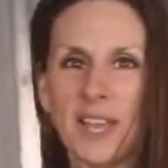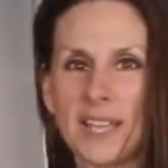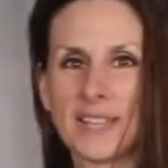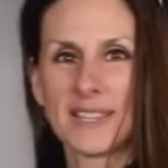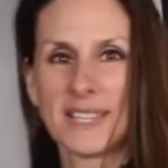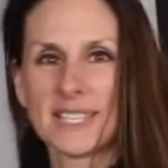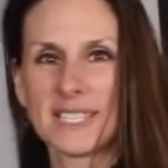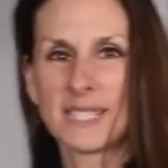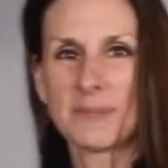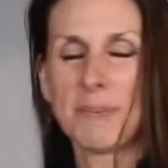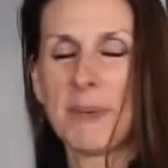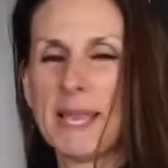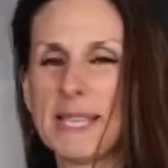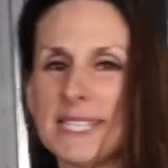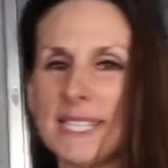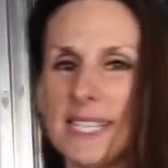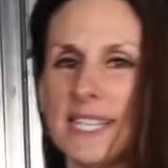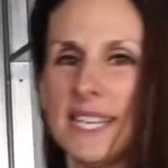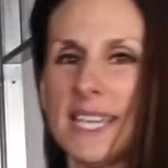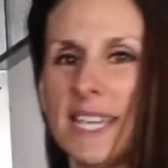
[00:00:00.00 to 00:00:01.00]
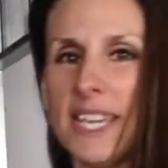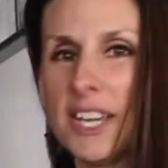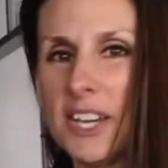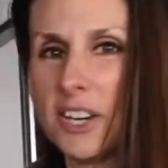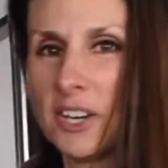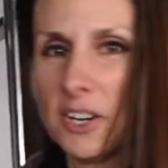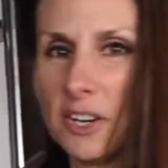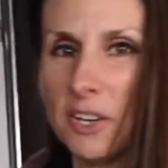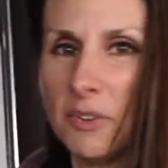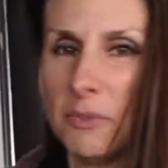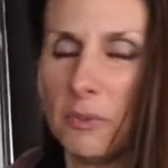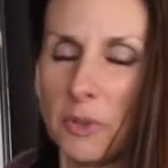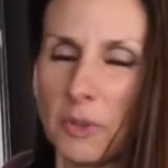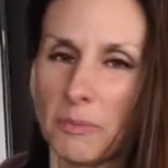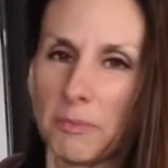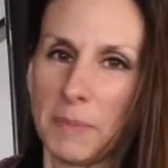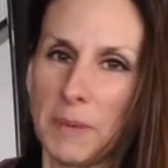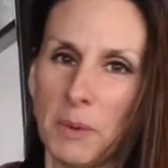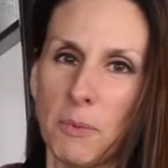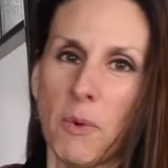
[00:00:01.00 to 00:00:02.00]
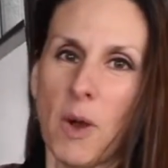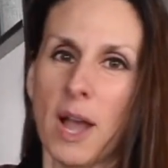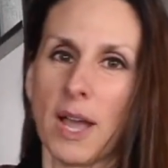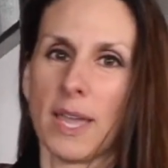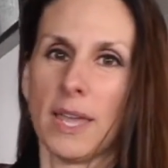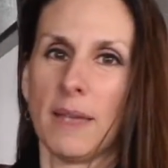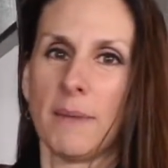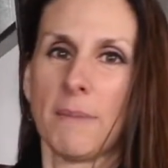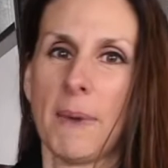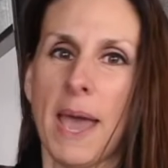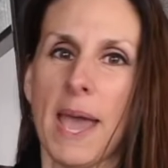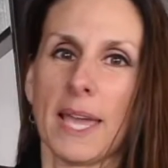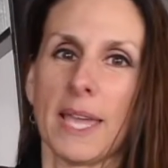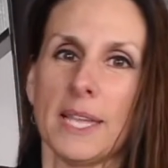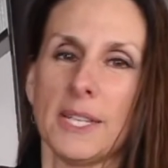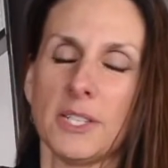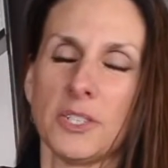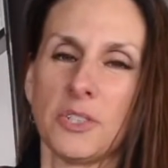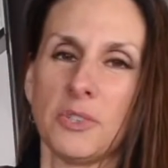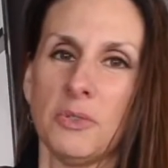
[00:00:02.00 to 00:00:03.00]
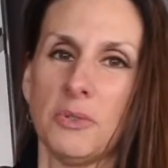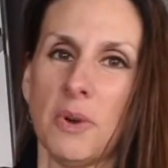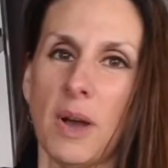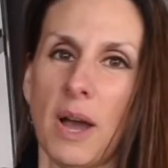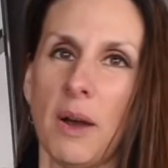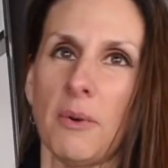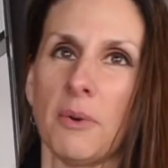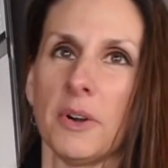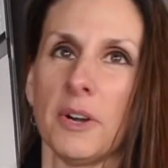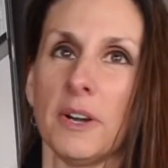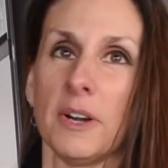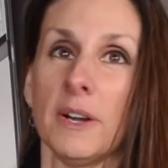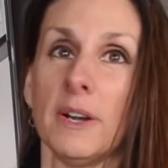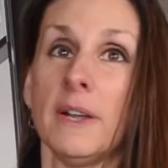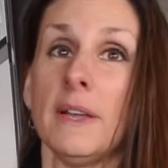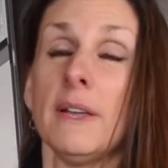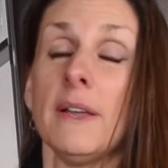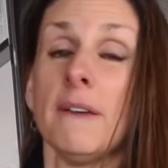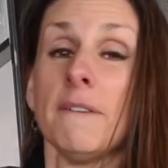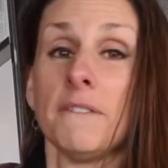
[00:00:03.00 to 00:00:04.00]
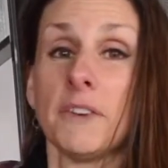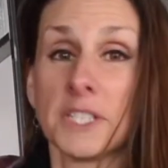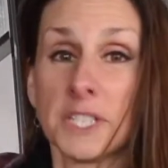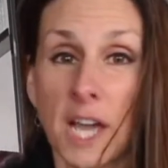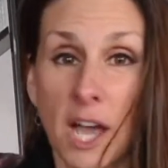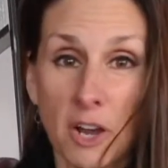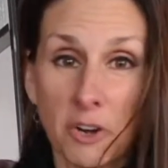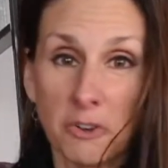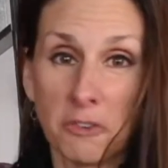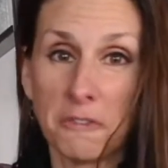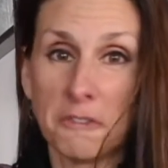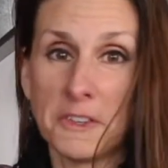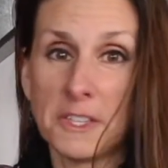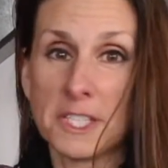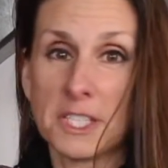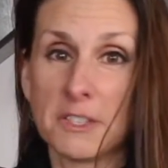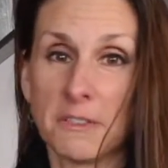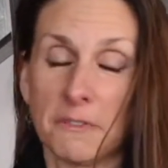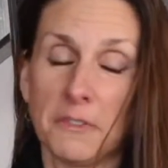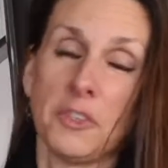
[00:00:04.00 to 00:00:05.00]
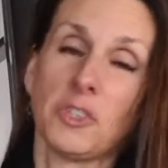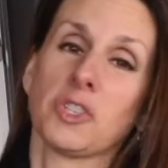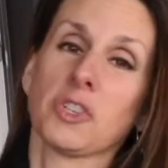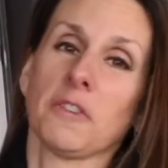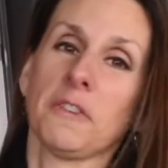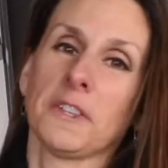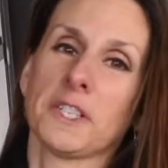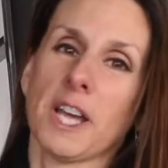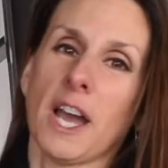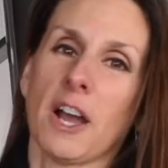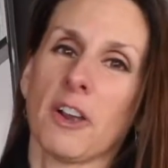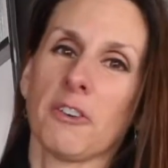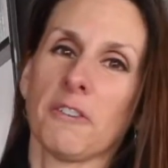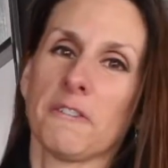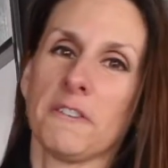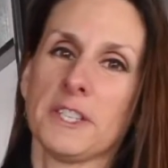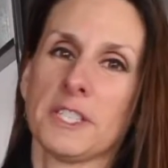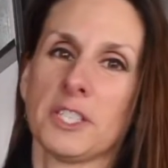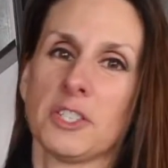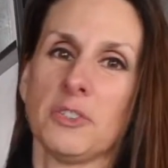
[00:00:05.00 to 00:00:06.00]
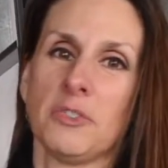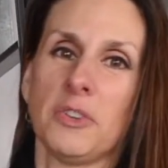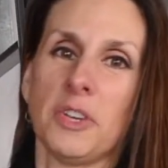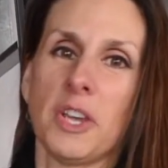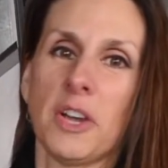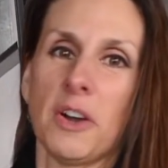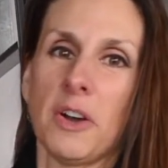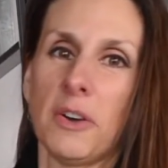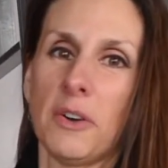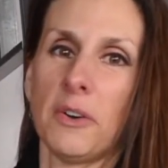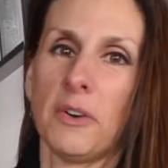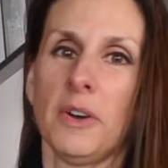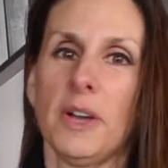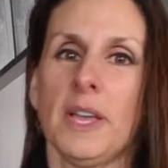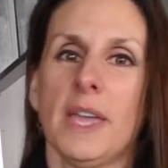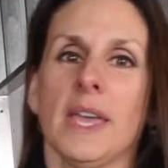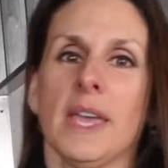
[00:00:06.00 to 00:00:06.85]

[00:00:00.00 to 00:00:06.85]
right, this space in here, we'll be walking back into our future photography studio,